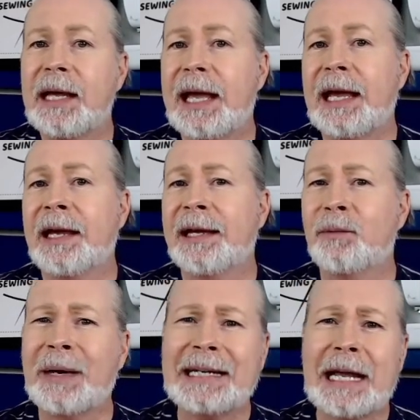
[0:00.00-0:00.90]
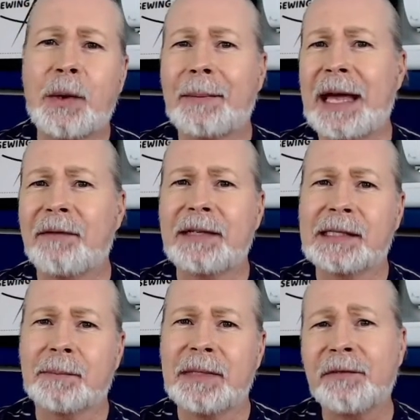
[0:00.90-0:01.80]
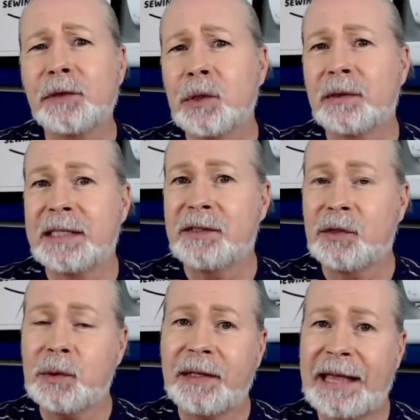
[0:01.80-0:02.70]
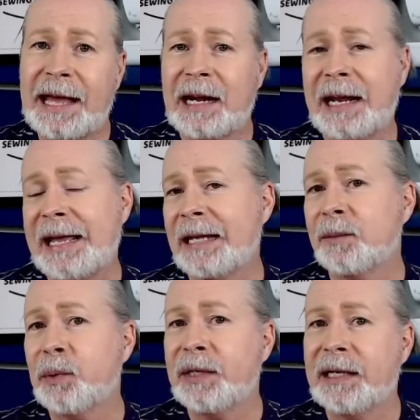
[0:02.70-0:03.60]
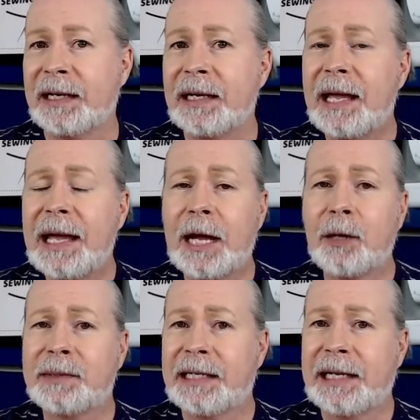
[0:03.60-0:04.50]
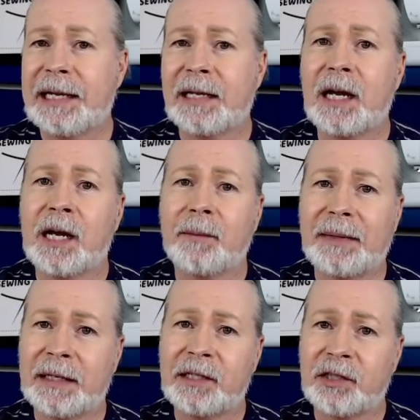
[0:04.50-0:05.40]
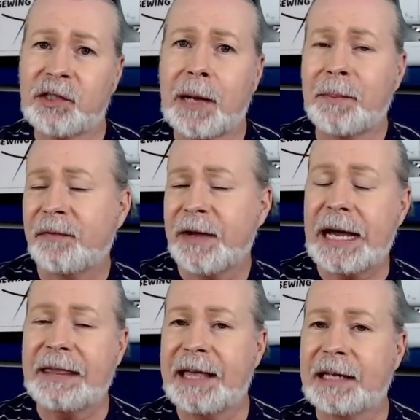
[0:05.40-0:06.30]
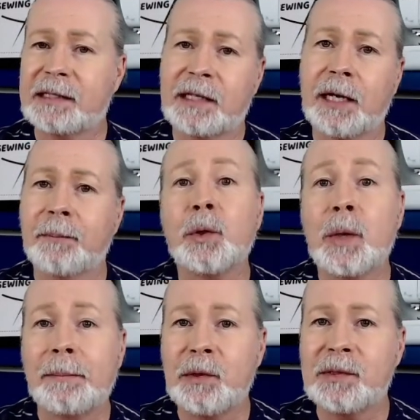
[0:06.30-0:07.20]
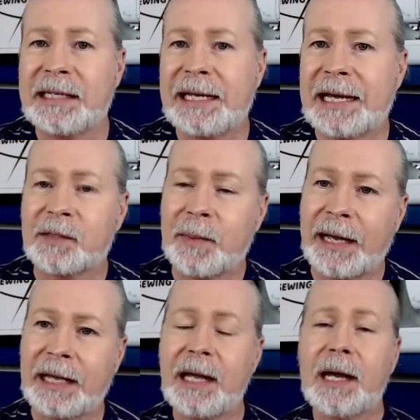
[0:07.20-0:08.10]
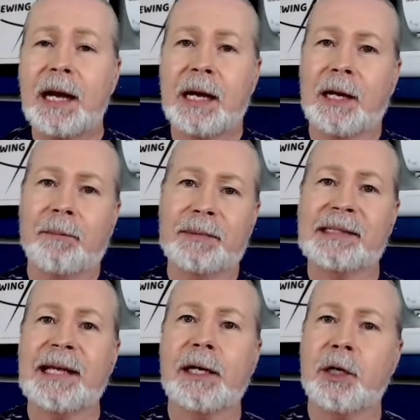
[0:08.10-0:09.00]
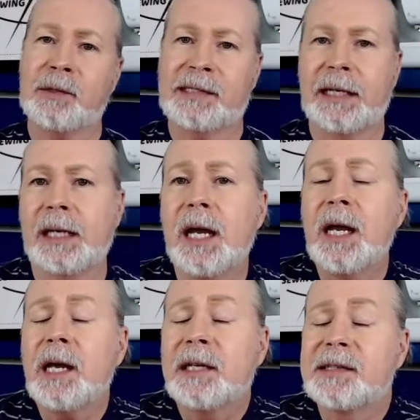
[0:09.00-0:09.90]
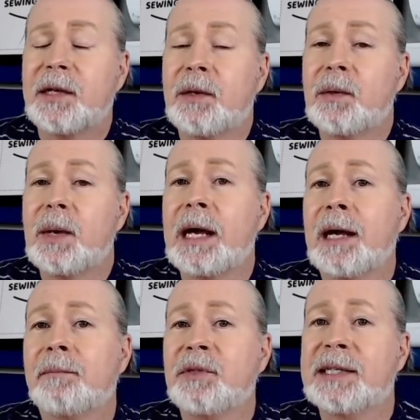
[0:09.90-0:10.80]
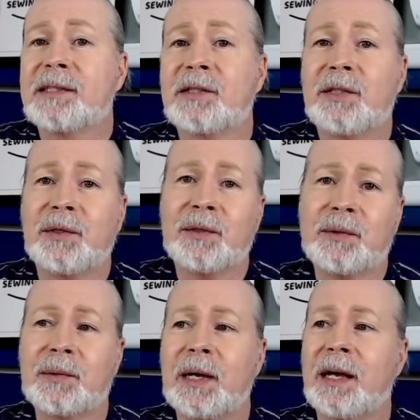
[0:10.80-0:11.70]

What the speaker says: And right now I'm having some difficulties doing that. And I had to put in a help ticket into Shopify. That's who I'm using as my site hosting. So just to